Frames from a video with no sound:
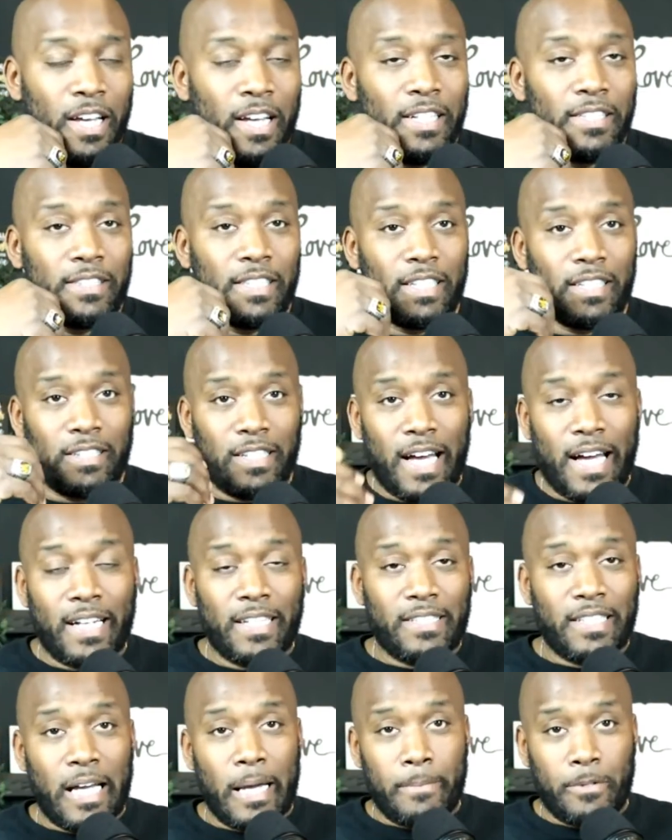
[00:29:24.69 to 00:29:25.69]
See, a lot of
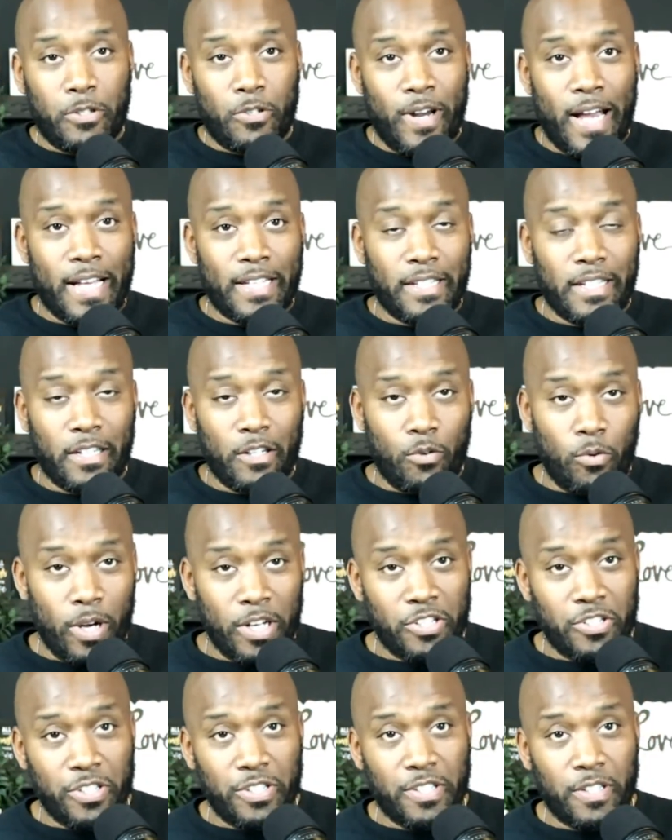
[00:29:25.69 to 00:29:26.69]
times you're asking
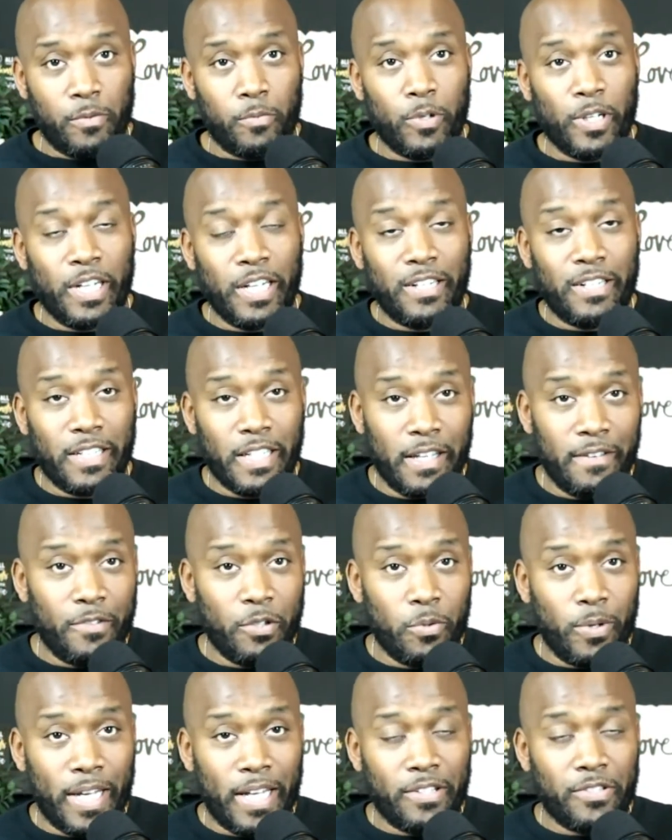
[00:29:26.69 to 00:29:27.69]
questions and we're here to give
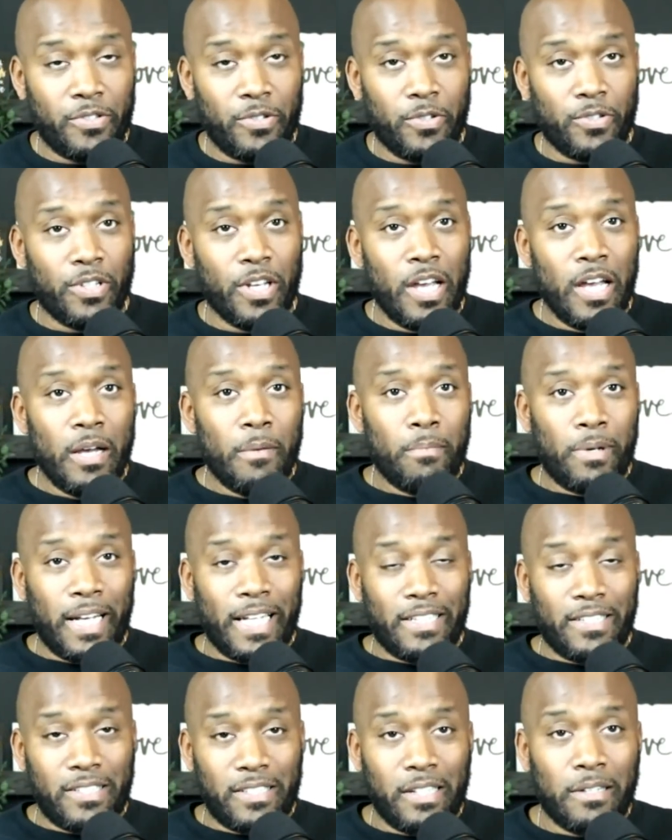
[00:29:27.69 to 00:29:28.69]
you answers, but
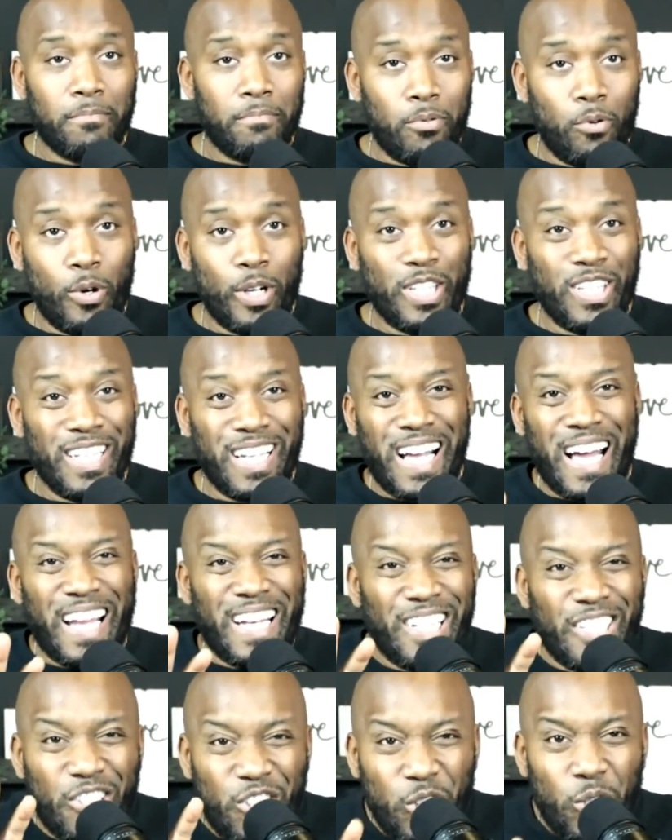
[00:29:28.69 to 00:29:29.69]
at some point you got
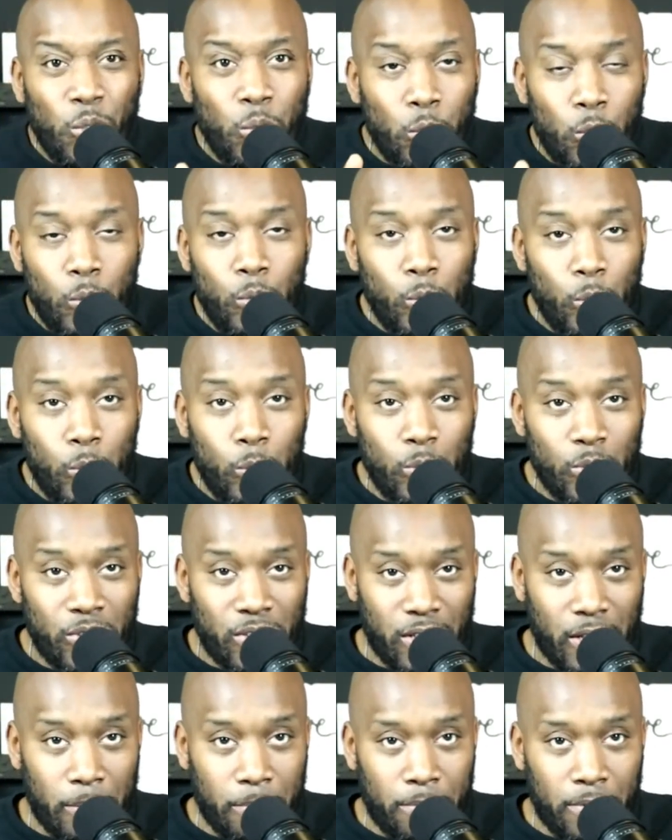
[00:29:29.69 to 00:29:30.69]
to do
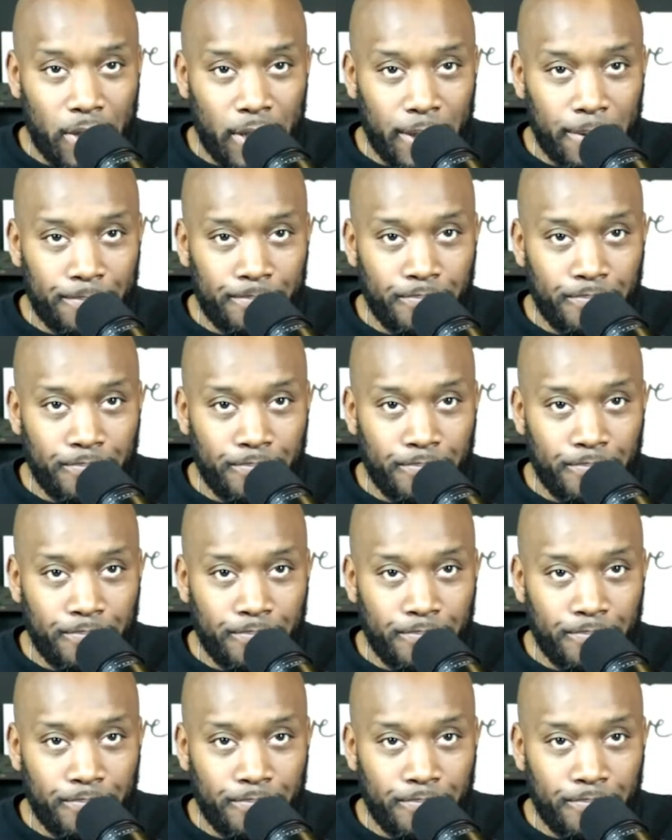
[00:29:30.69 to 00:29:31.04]
something.